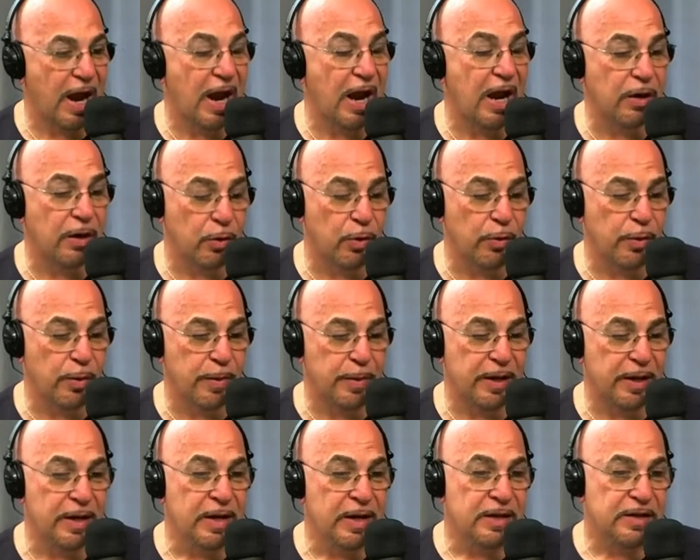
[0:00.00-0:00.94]
And oh wait a
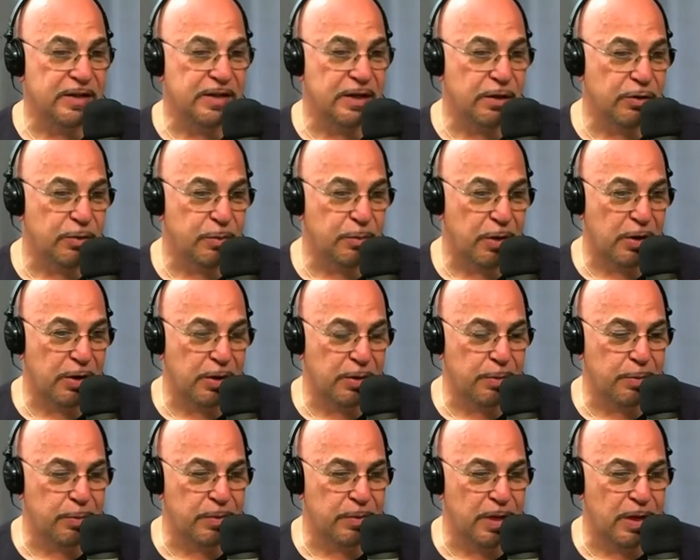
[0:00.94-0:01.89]
minute, Cinco de
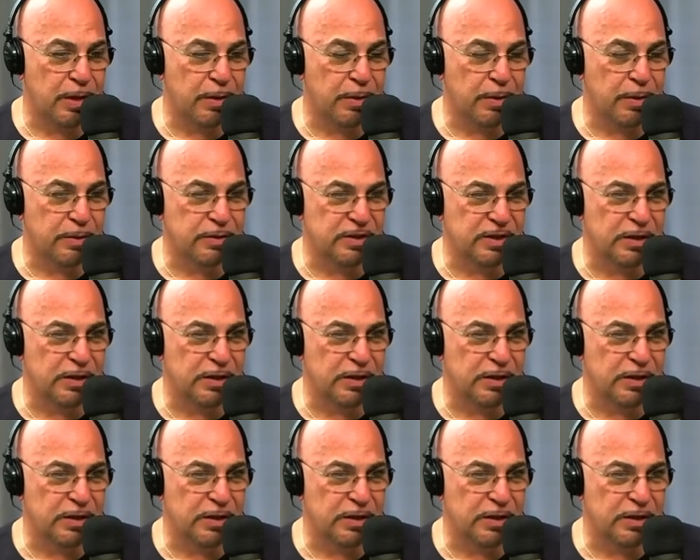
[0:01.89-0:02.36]
Mayo uh,